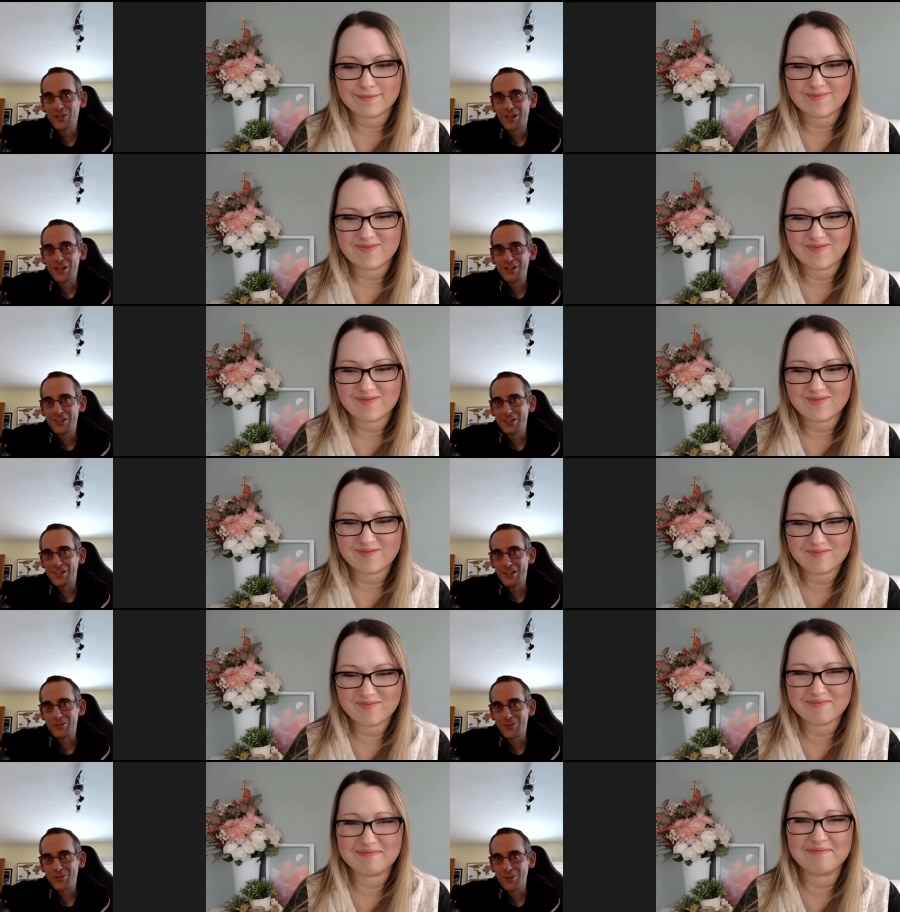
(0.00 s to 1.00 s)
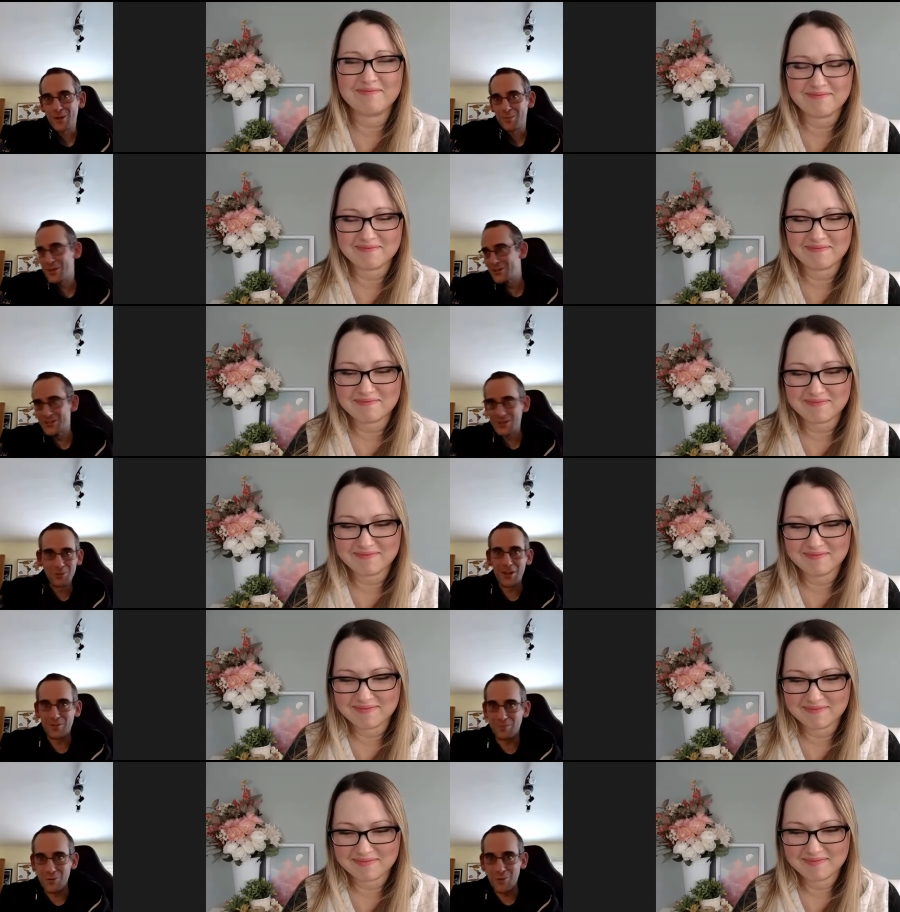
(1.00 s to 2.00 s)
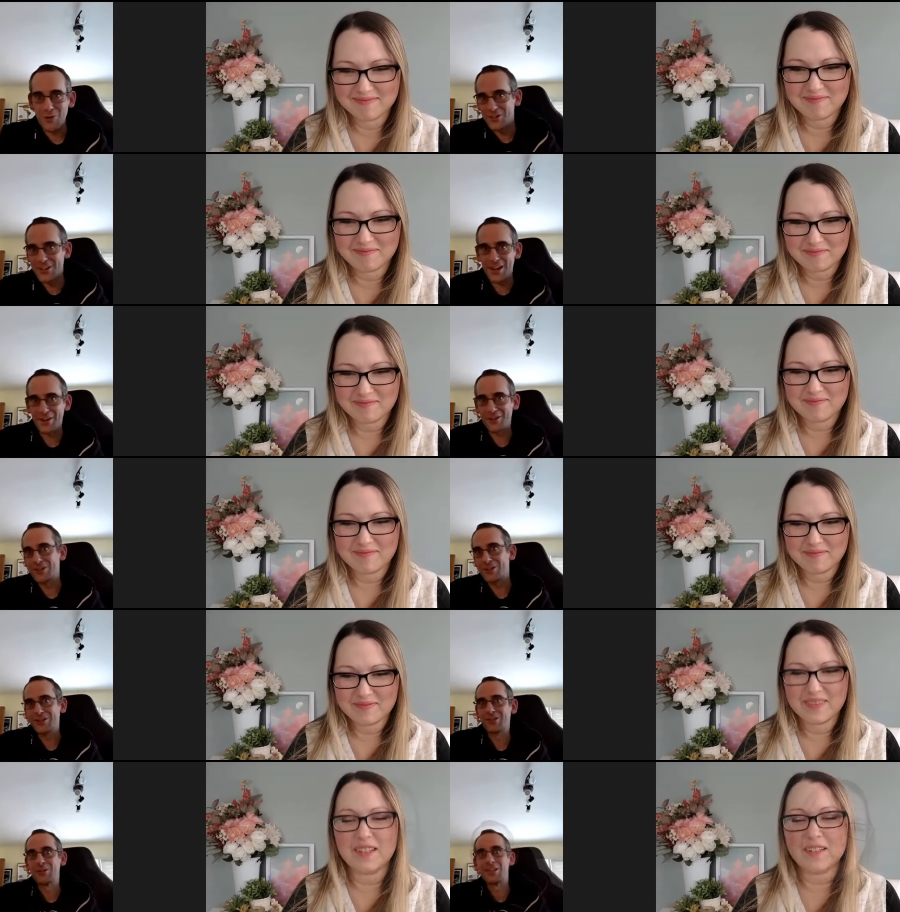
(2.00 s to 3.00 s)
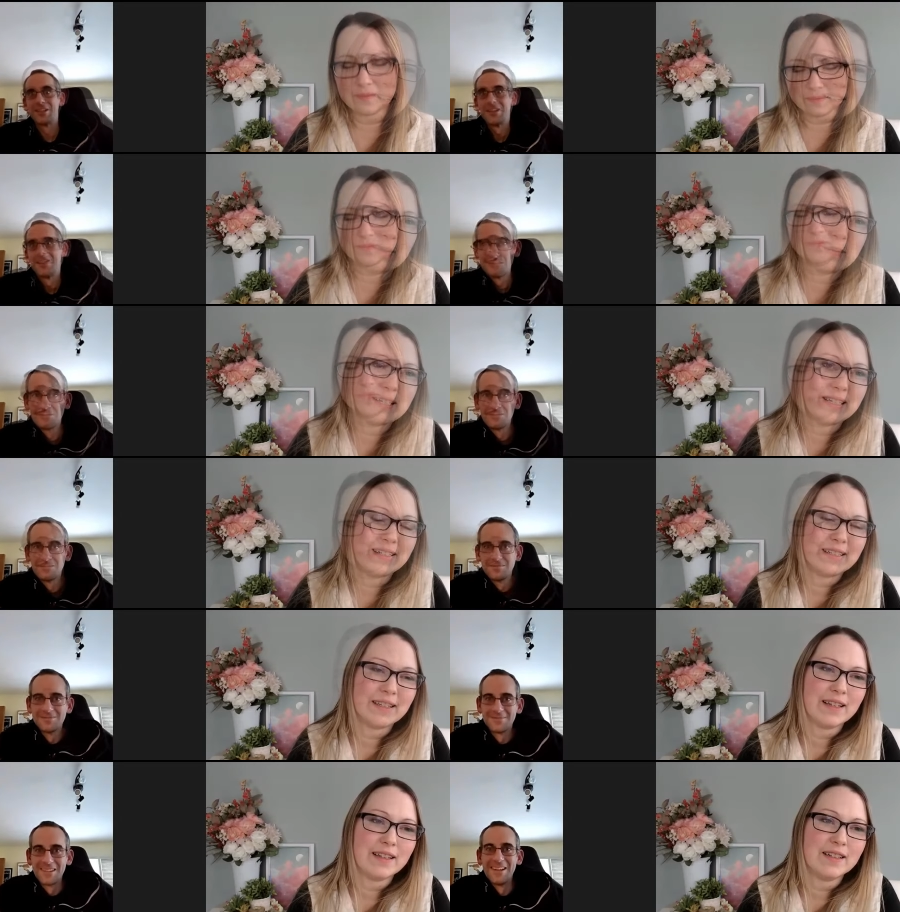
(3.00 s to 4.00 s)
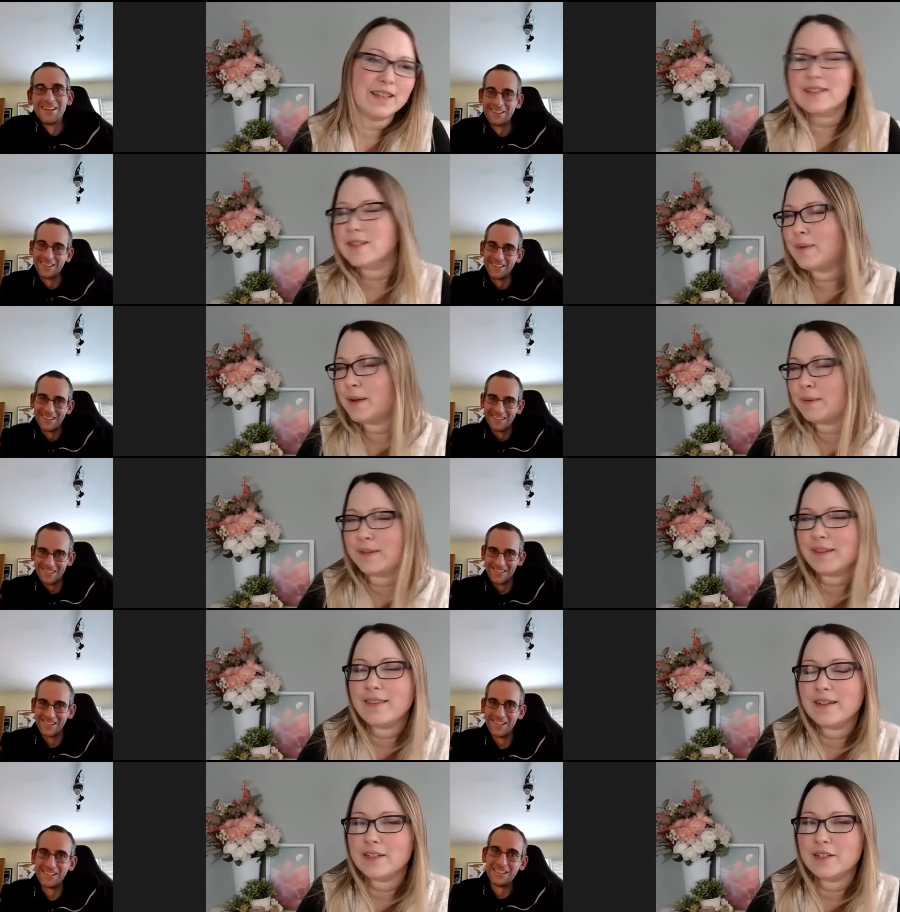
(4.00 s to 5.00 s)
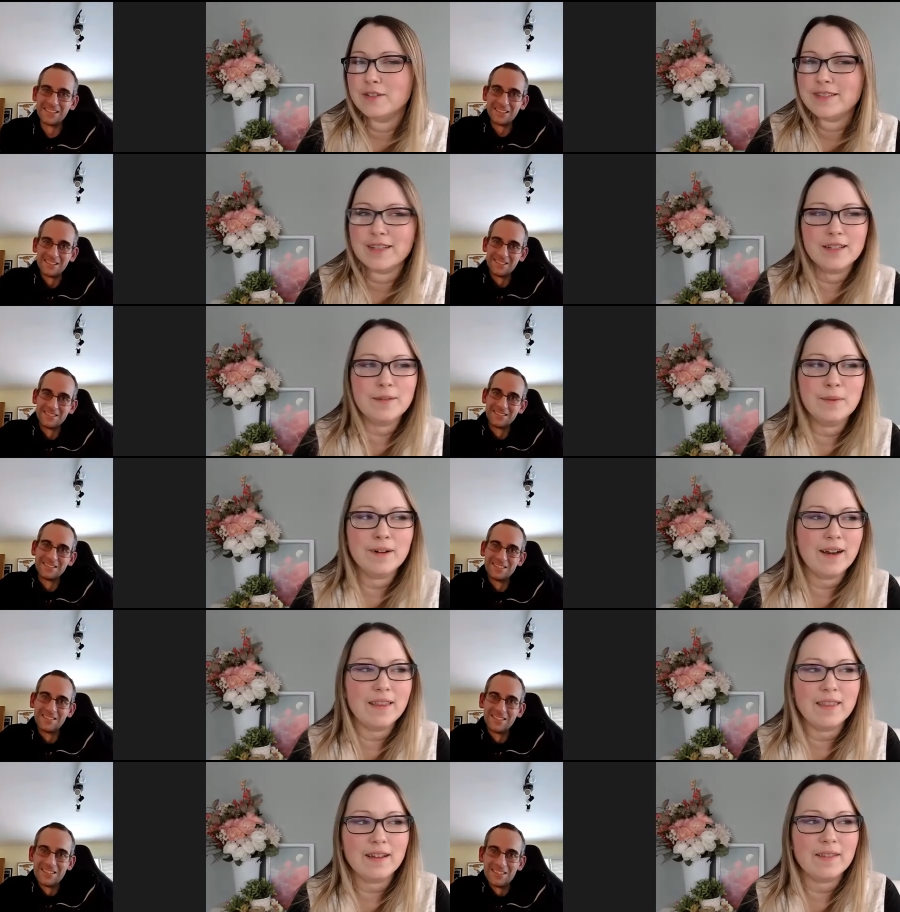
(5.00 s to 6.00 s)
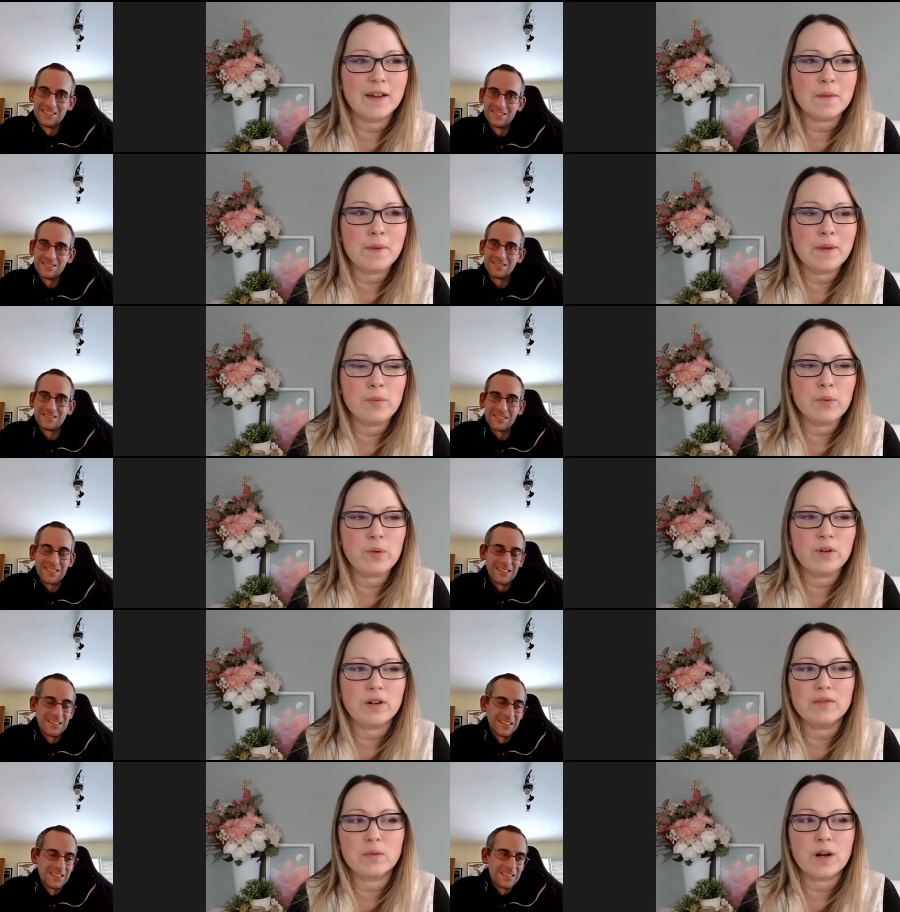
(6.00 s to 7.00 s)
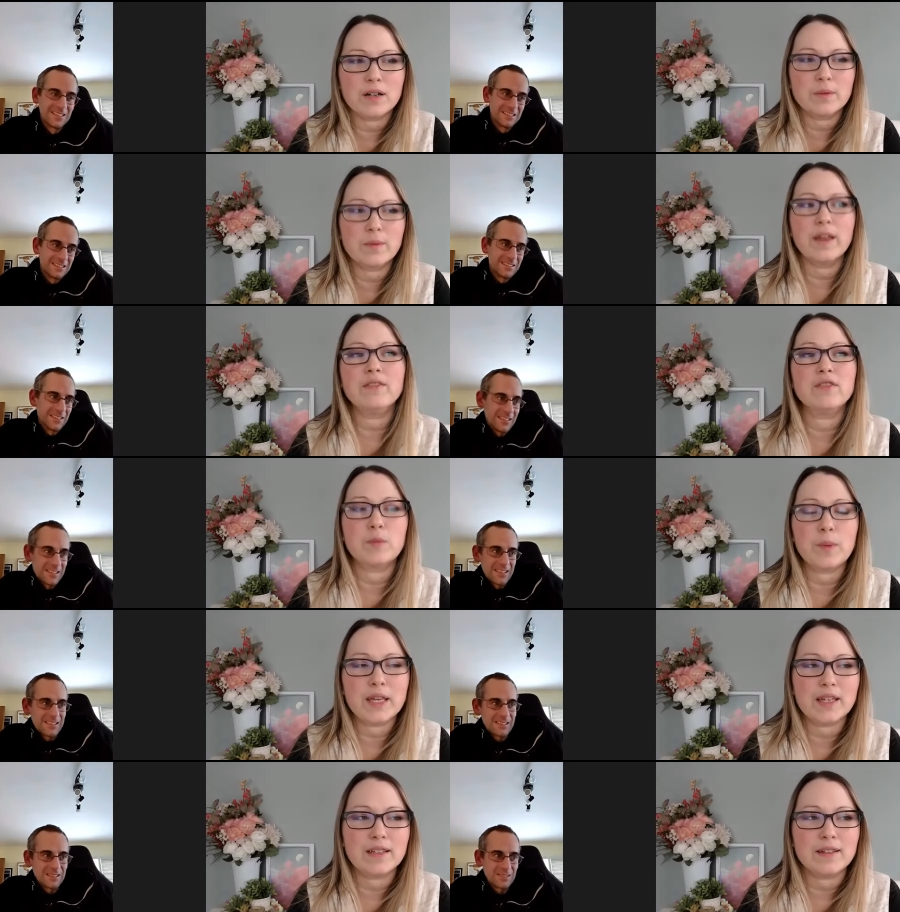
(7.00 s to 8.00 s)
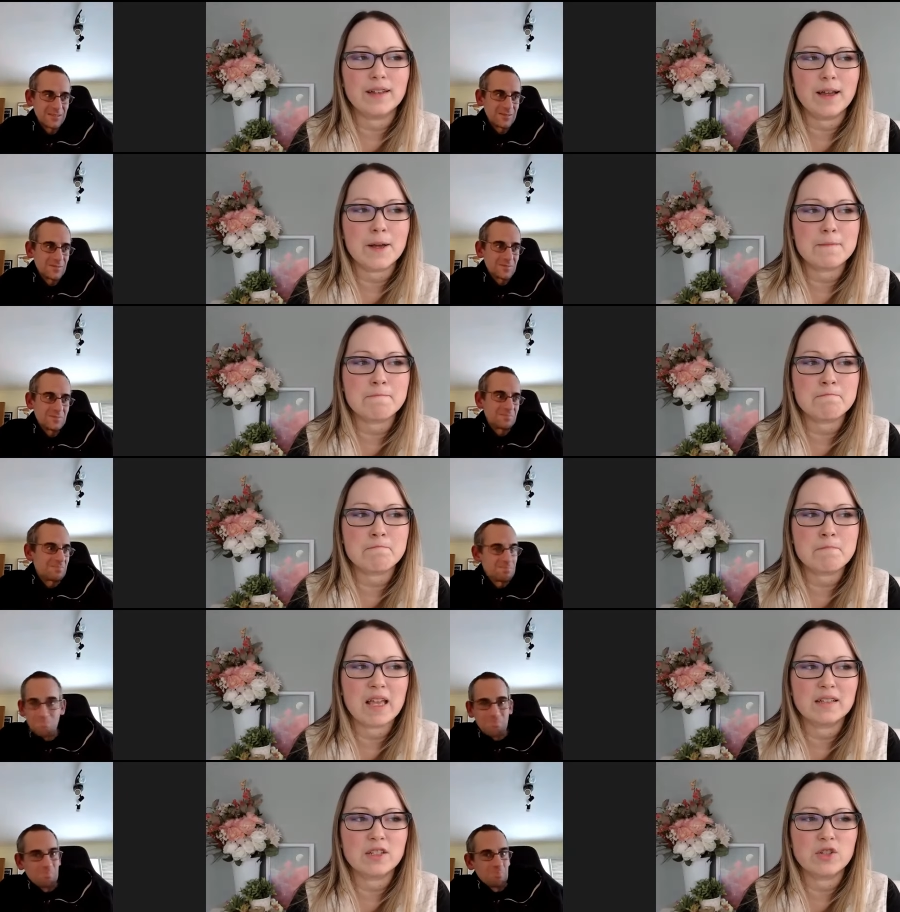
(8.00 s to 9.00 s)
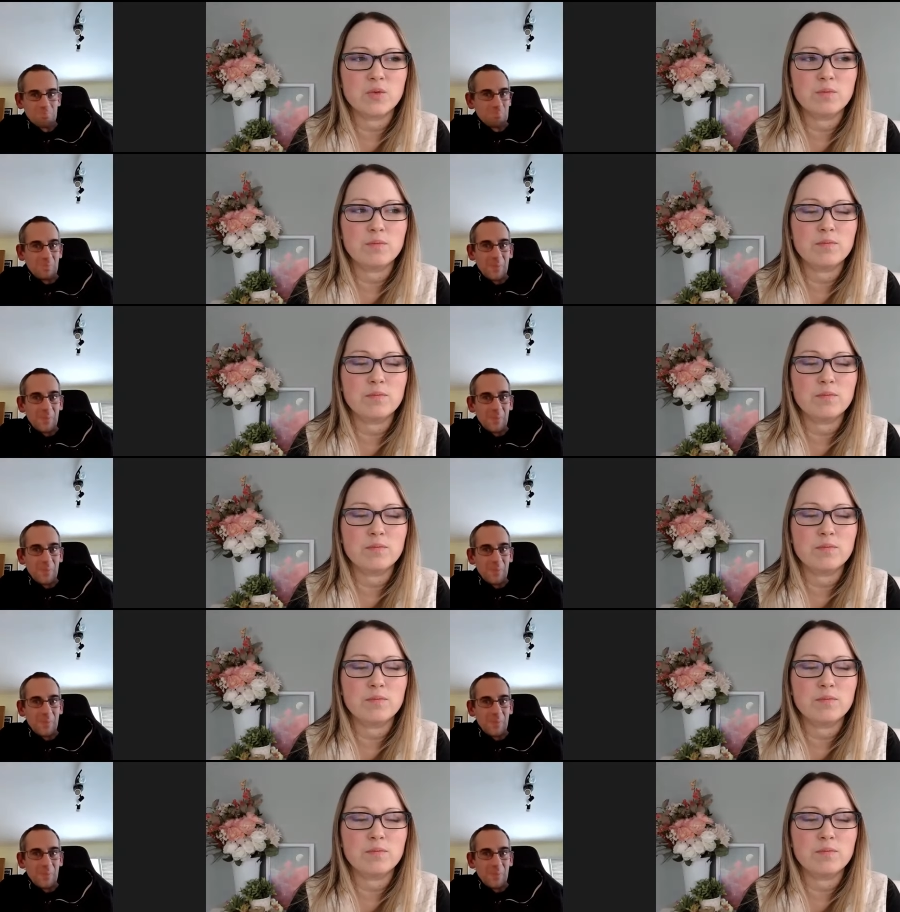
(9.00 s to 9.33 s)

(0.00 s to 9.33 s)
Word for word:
Speaker 1: the cardinality constraint because it would have broken that other country. Yeah,
Speaker 2: because like, is XML really that used anymore? I think a lot of people have walked away from it um, because it's too